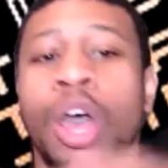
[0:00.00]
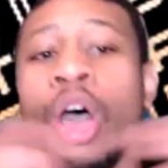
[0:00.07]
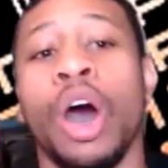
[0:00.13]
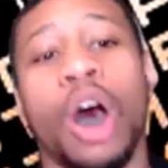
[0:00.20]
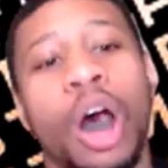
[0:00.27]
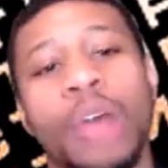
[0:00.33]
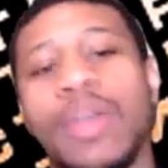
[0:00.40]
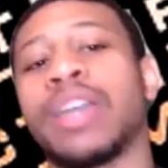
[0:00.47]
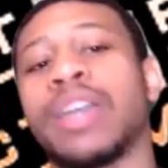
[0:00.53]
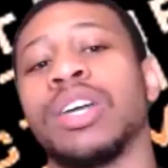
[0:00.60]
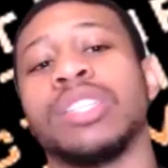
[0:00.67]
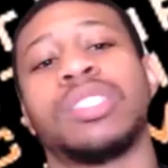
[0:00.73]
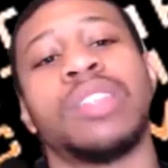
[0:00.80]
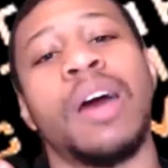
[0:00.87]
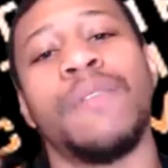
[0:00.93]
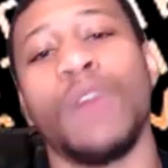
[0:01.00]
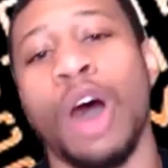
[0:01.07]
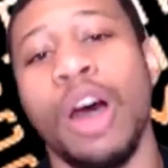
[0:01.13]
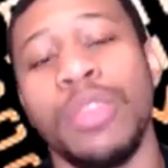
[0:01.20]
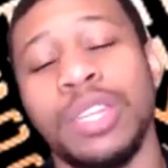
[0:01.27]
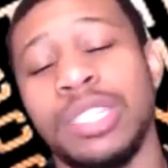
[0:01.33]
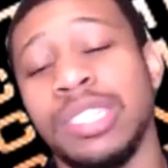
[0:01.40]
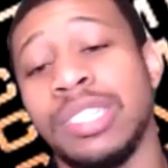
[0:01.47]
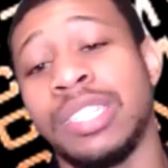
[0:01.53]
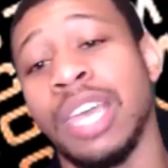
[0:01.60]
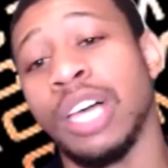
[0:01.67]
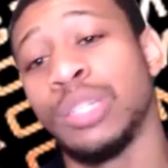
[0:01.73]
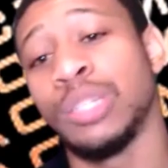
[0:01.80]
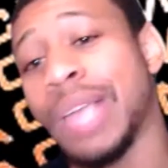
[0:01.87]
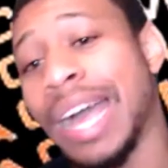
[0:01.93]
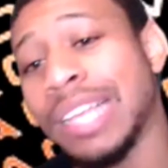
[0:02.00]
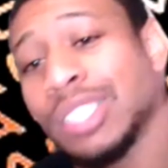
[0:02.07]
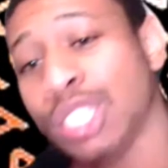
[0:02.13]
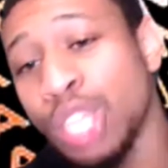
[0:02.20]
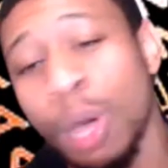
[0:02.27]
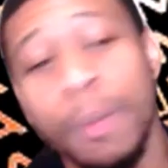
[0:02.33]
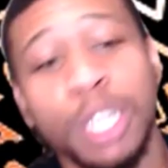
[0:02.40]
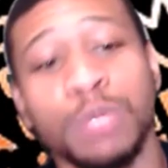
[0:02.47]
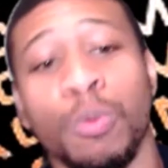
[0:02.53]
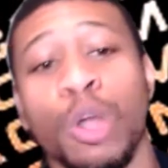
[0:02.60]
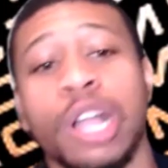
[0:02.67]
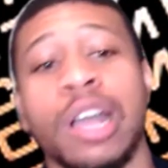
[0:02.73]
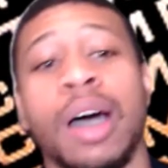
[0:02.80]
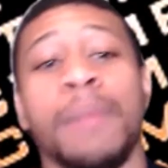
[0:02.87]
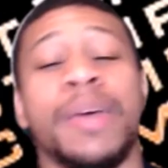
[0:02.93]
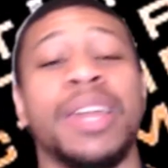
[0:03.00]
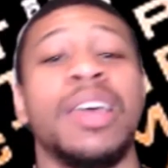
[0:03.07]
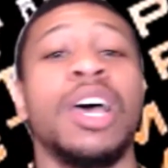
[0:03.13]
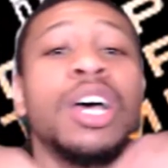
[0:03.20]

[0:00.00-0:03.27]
all that good stuff, all the details. We got so much more coming.